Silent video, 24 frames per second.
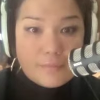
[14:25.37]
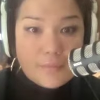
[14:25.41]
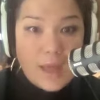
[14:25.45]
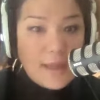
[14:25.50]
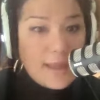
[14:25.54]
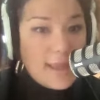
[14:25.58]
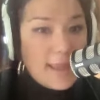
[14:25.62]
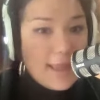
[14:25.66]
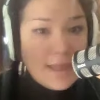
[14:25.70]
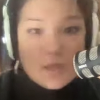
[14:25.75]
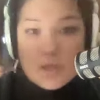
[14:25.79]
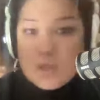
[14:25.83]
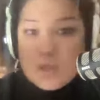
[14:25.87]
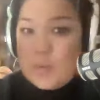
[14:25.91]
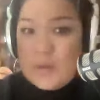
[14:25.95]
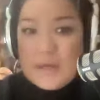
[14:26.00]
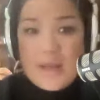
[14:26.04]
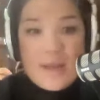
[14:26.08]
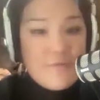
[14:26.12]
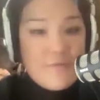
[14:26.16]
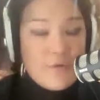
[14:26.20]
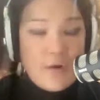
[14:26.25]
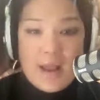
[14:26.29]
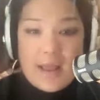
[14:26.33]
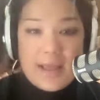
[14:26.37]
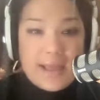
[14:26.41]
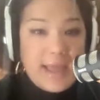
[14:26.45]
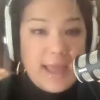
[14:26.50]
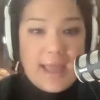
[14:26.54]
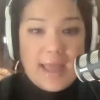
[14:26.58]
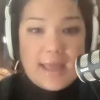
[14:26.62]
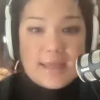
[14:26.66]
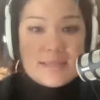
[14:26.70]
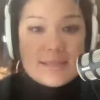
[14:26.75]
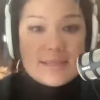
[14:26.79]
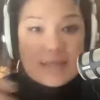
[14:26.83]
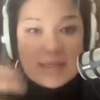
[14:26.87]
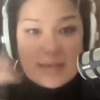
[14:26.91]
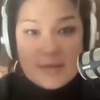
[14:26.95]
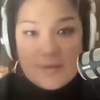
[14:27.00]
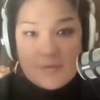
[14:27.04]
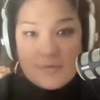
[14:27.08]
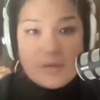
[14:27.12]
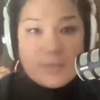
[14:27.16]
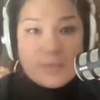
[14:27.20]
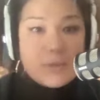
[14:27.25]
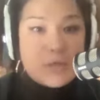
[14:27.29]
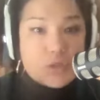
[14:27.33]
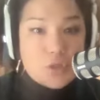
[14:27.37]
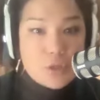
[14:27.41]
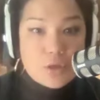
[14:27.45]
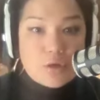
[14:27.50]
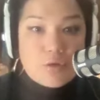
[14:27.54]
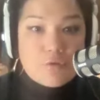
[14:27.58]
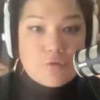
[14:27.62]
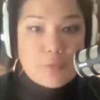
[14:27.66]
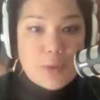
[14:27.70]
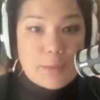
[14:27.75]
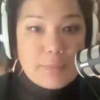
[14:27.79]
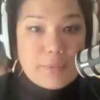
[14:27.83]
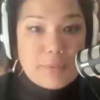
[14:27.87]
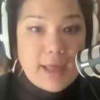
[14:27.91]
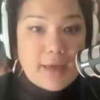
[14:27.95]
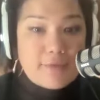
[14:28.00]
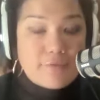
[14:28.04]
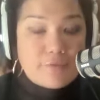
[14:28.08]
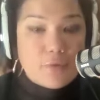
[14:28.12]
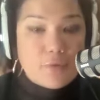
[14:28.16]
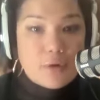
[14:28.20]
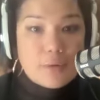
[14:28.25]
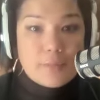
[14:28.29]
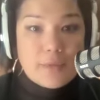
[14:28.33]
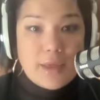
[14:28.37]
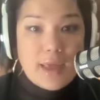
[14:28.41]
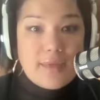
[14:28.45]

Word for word: I can do whatever I can to give them and turn over my platform.